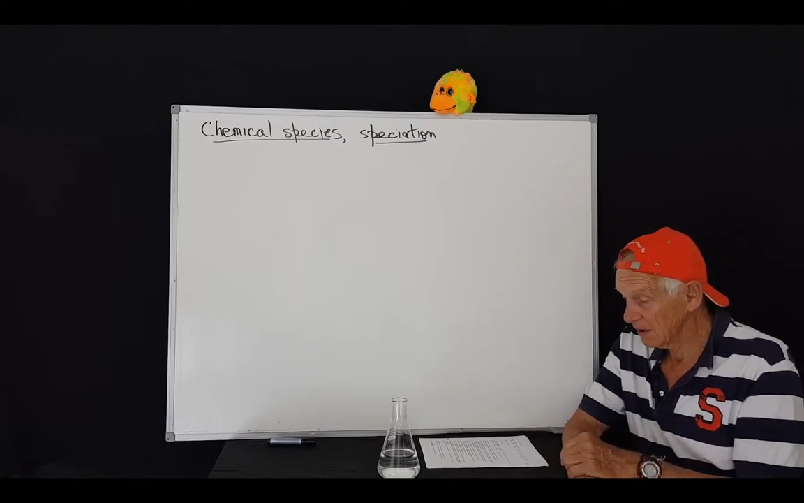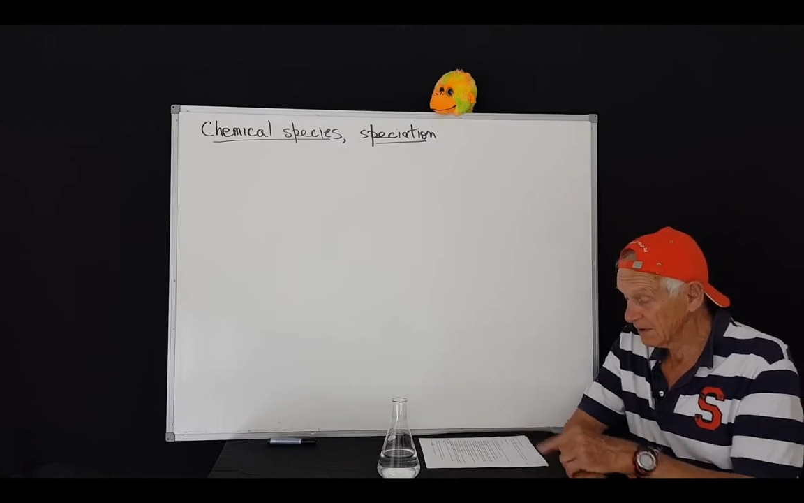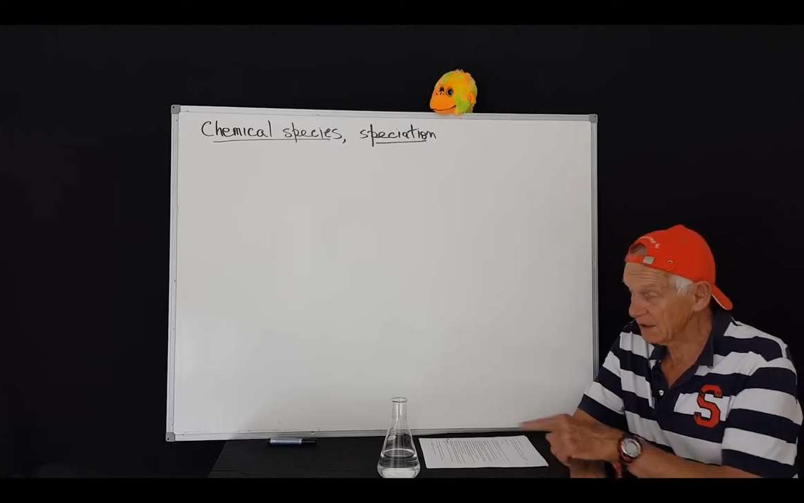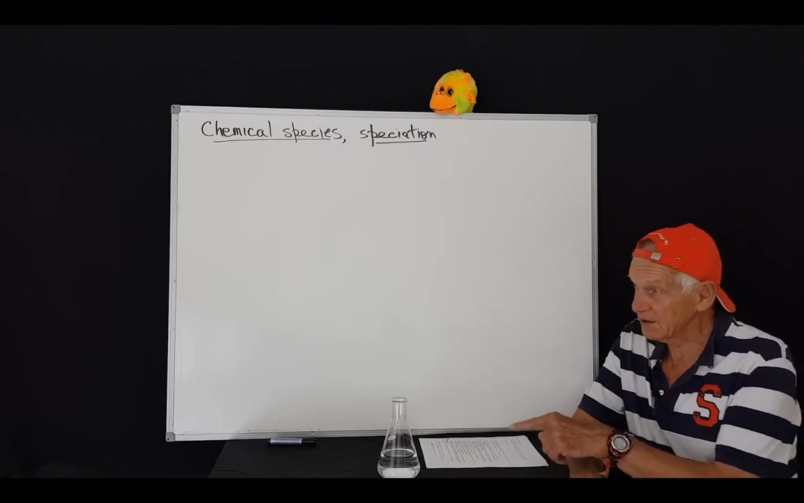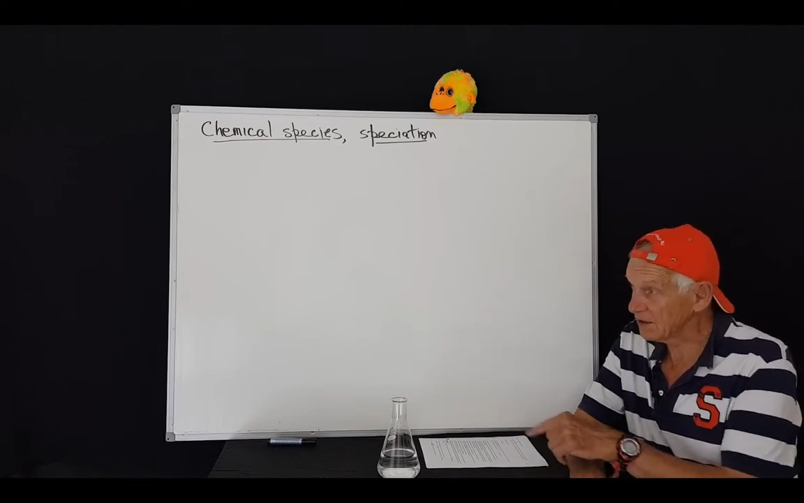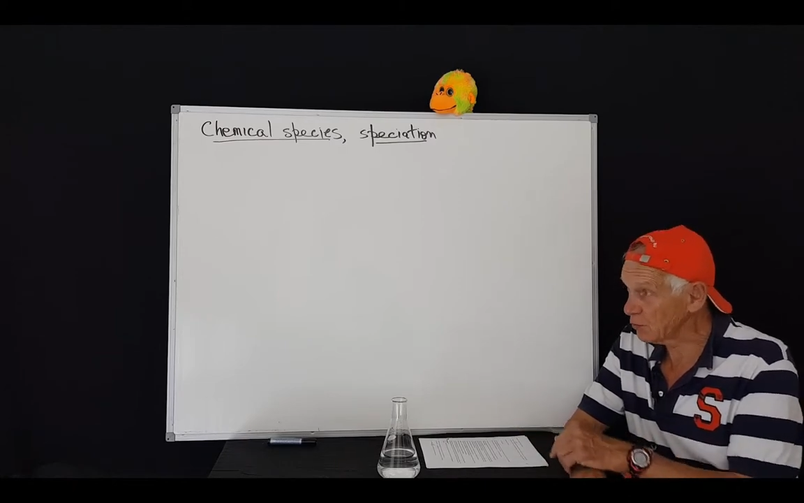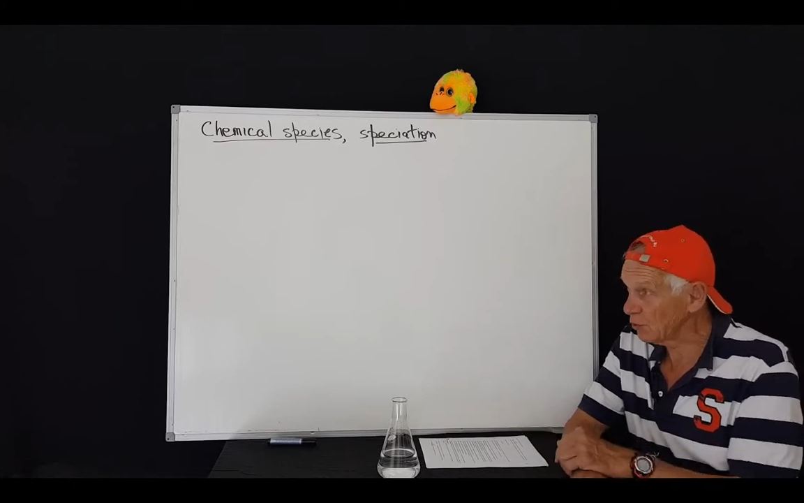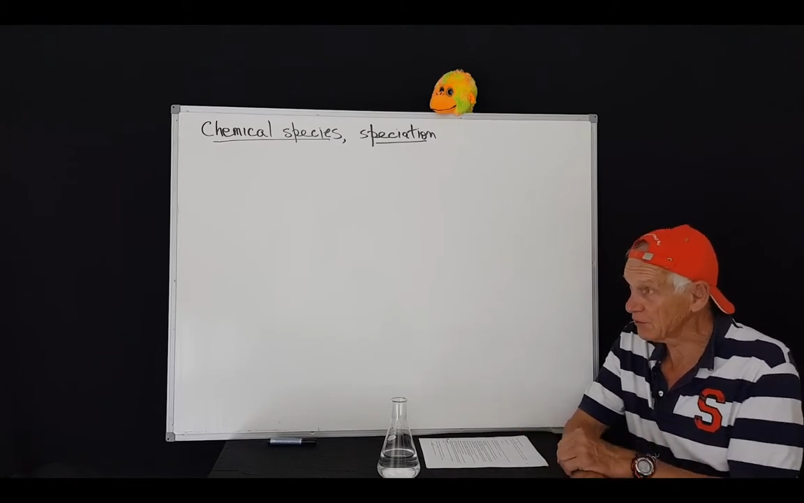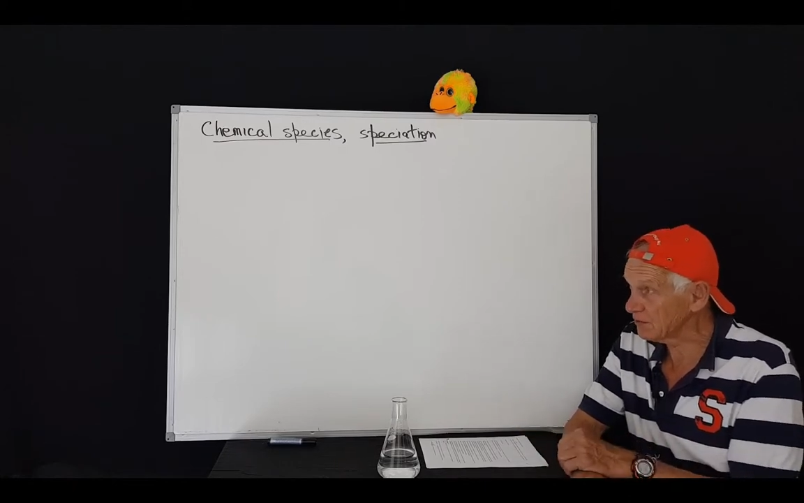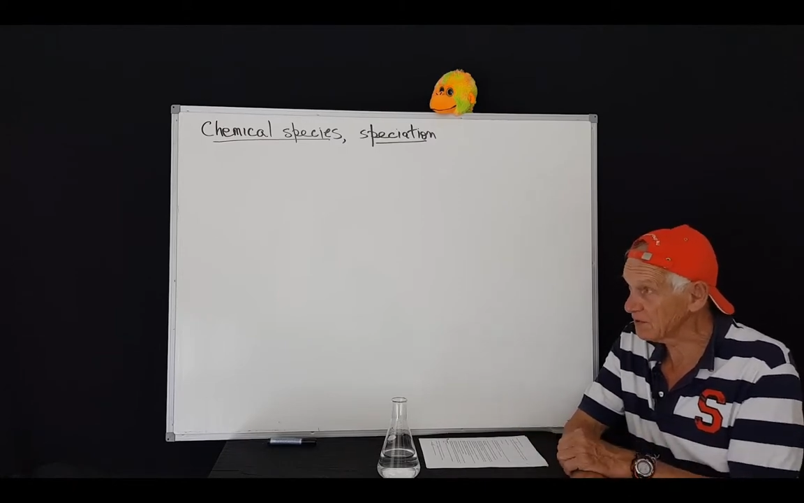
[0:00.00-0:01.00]
then there's
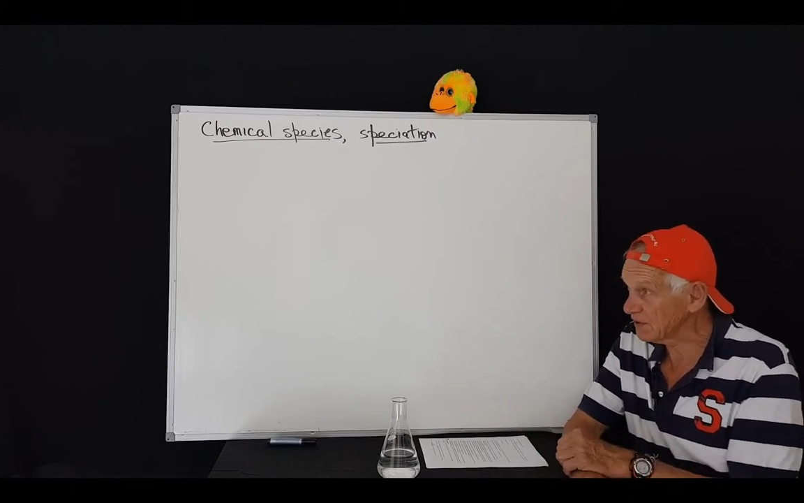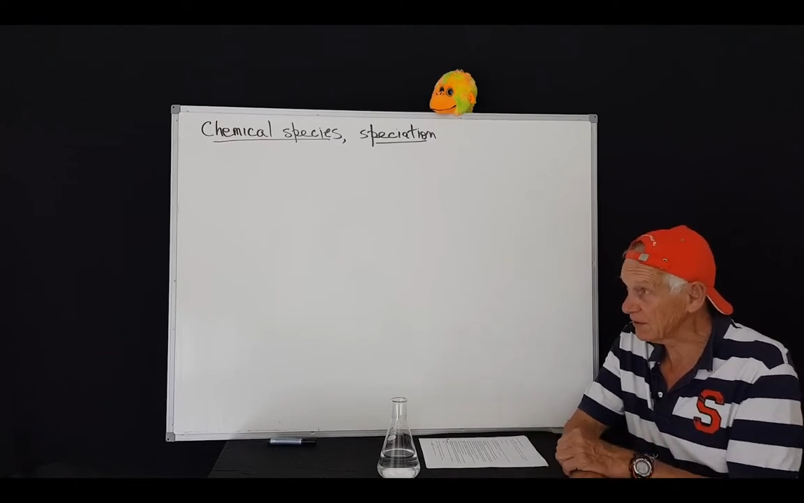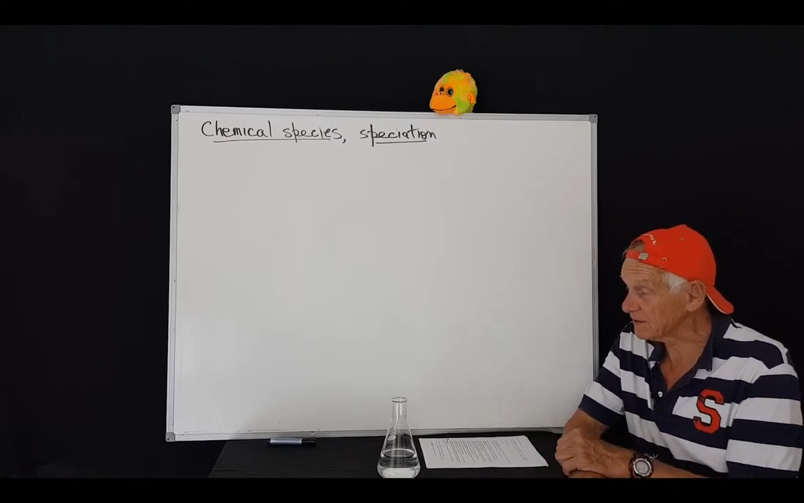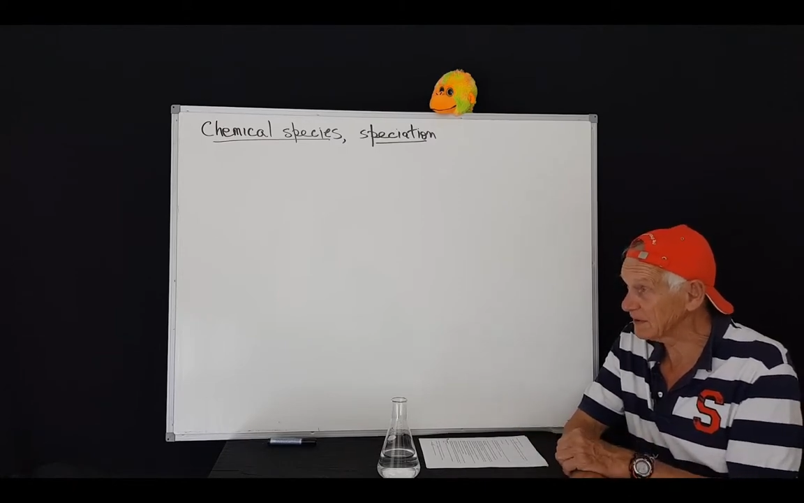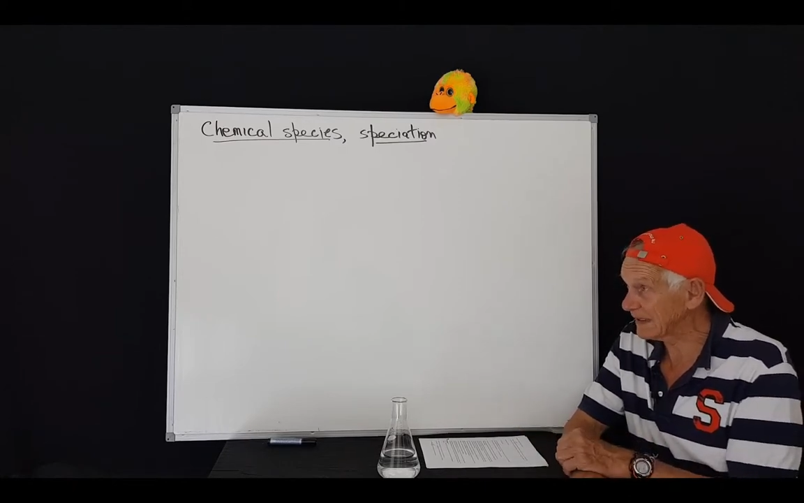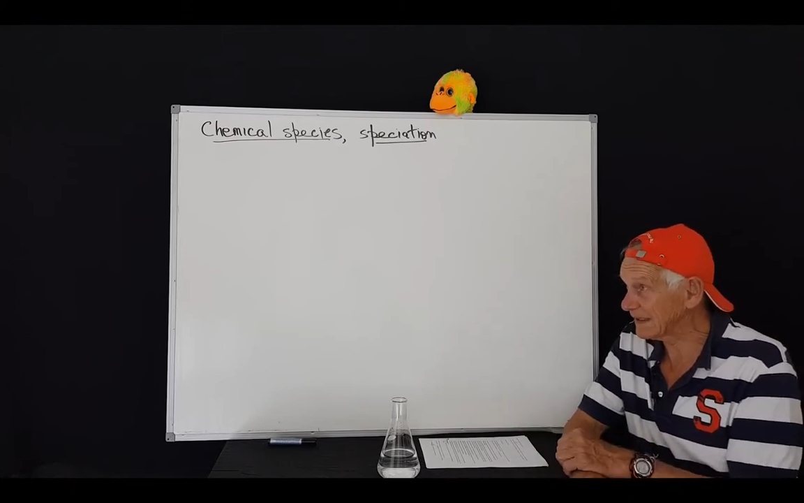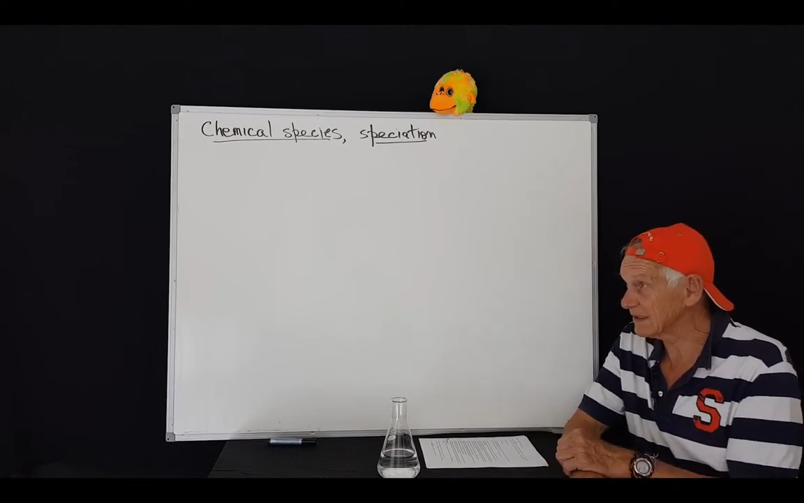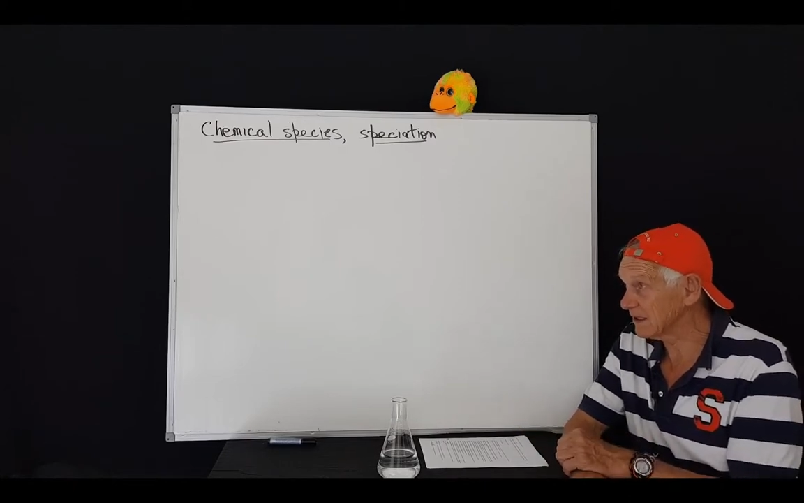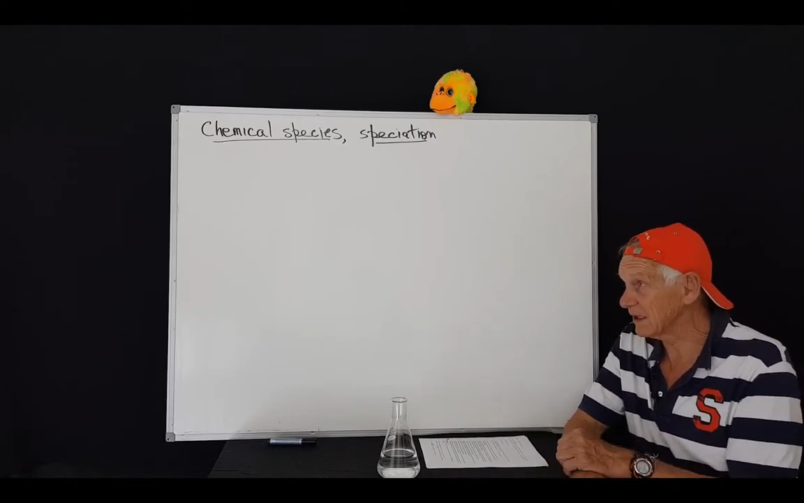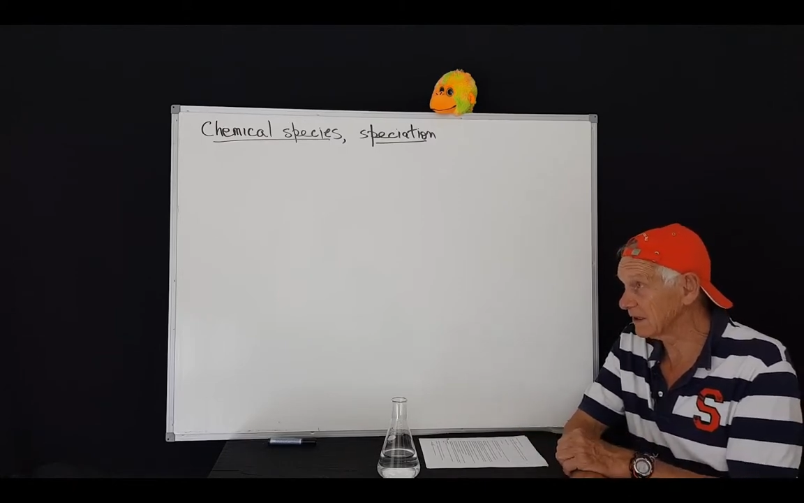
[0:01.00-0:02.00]
water and salt in the
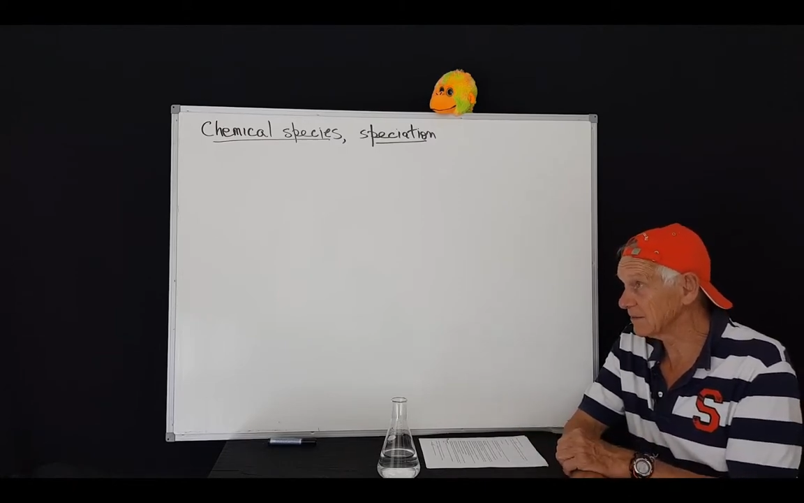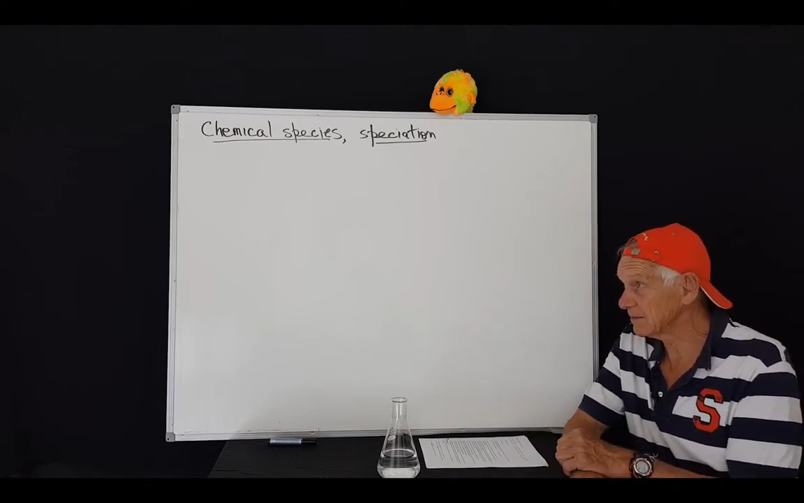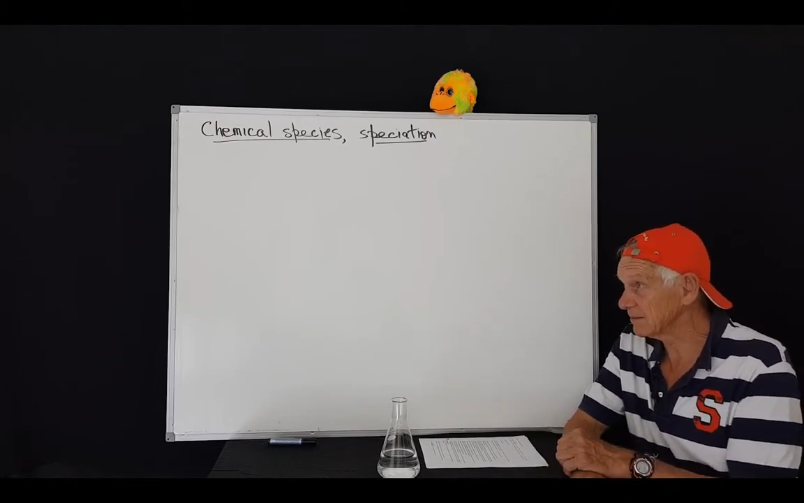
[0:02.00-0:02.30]
container.